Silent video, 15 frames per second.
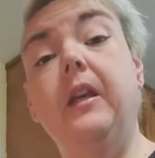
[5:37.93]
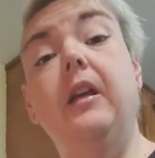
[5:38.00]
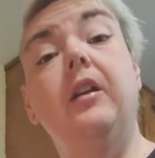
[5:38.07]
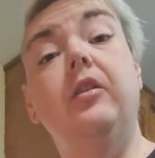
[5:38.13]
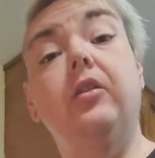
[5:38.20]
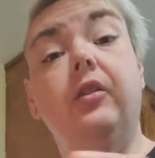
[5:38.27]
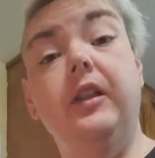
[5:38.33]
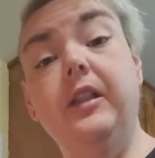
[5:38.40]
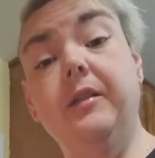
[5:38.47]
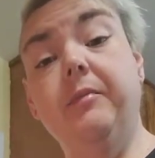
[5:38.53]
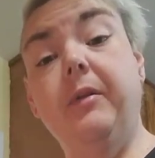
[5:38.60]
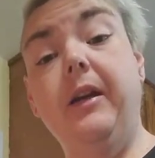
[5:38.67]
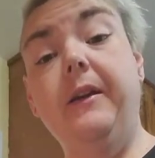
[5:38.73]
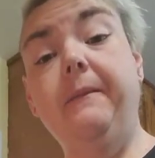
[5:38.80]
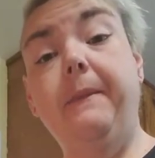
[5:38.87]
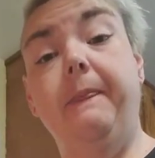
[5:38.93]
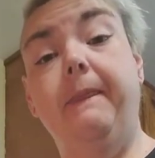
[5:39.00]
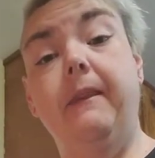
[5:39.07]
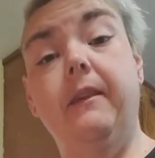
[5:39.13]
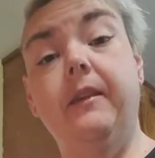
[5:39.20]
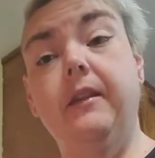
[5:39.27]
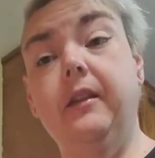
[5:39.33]
cooking spray
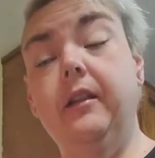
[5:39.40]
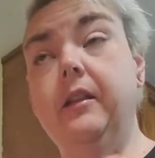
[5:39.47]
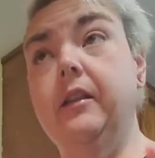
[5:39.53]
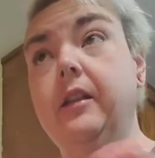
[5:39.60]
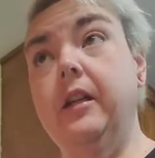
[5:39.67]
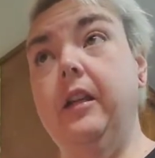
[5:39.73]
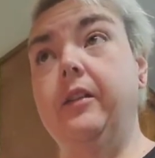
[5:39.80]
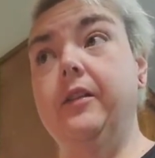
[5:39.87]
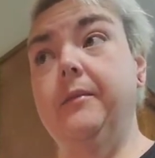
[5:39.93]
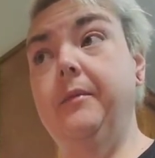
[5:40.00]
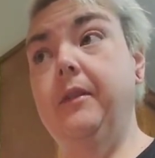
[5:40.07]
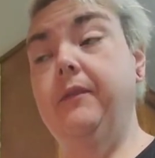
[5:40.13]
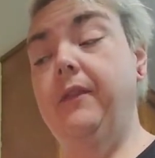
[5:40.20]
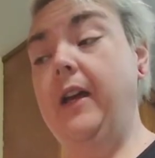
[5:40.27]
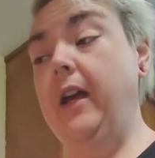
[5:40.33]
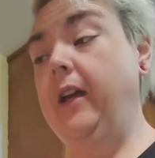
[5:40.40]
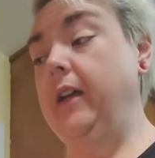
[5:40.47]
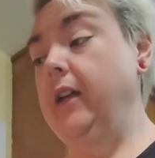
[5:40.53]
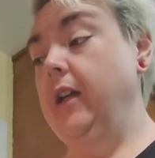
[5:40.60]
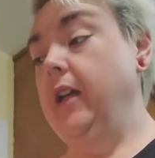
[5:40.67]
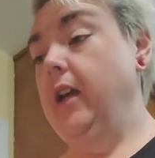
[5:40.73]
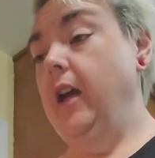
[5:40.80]
to cut out some of the fat.
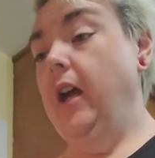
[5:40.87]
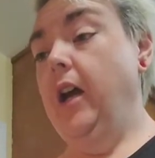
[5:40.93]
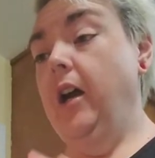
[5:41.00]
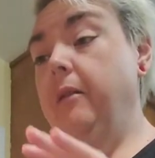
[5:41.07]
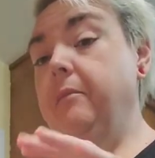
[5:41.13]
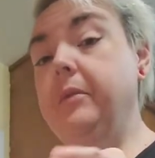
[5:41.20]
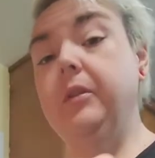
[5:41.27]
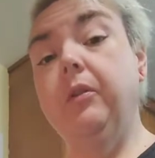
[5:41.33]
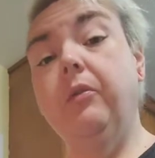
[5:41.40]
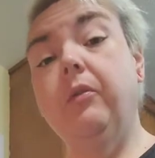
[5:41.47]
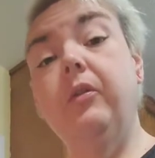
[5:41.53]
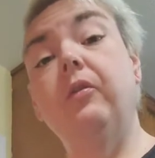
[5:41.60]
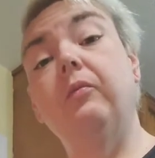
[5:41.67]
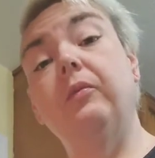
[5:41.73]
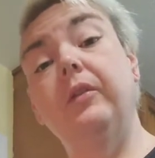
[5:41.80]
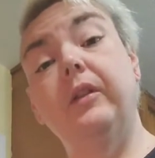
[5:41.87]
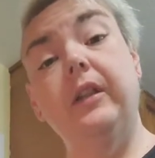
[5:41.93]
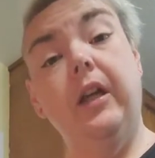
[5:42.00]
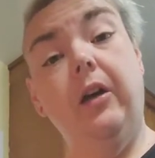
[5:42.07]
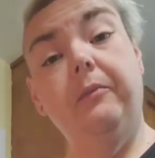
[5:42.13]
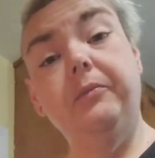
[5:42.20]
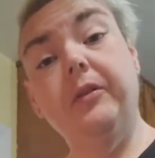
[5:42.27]
But the oil really
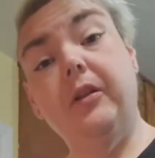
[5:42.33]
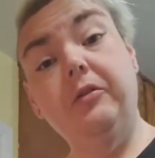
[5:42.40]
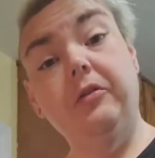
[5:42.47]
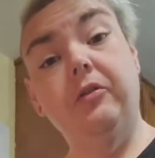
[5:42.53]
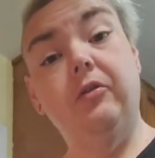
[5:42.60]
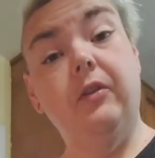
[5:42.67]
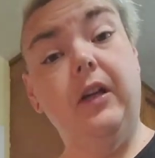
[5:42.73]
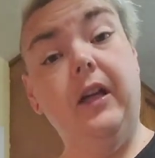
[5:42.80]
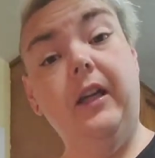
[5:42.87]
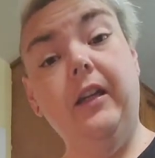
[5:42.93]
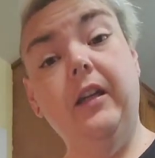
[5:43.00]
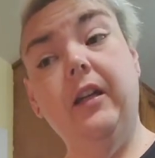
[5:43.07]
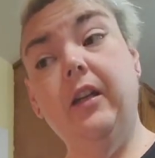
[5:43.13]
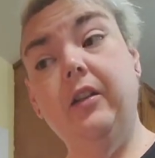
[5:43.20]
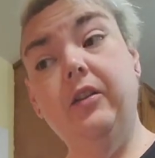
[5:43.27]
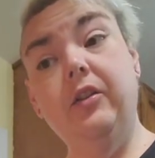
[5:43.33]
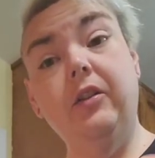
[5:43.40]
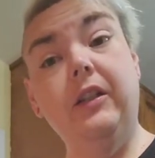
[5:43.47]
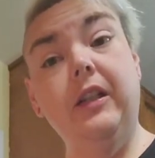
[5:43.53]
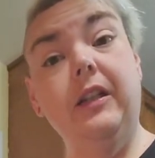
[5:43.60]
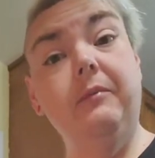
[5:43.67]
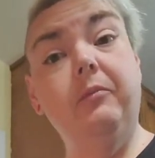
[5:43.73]
helps on your tray to
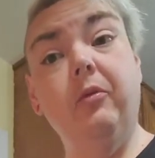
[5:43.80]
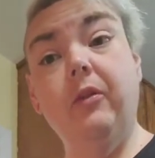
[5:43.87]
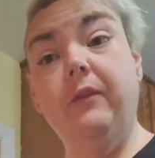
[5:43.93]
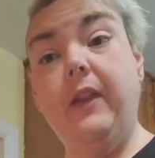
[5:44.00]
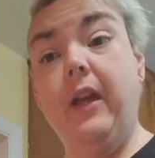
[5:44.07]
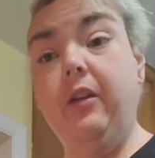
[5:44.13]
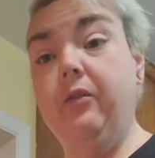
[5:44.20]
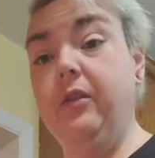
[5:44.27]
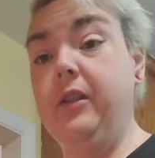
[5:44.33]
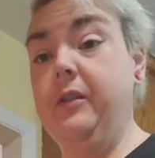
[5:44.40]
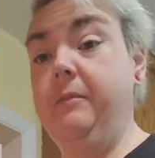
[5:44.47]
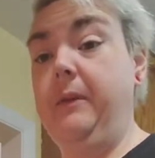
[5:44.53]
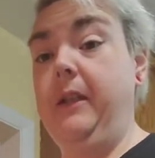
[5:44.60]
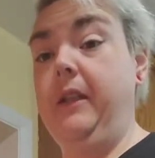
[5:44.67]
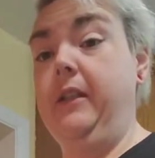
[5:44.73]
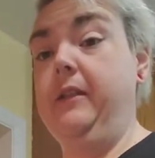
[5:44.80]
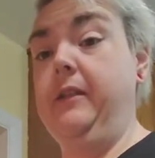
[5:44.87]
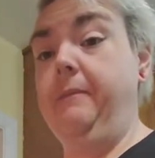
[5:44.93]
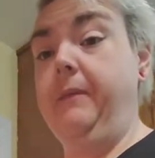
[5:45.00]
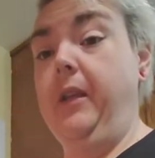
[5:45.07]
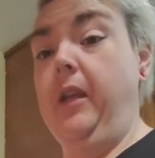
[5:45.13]
get it more of that crispiness.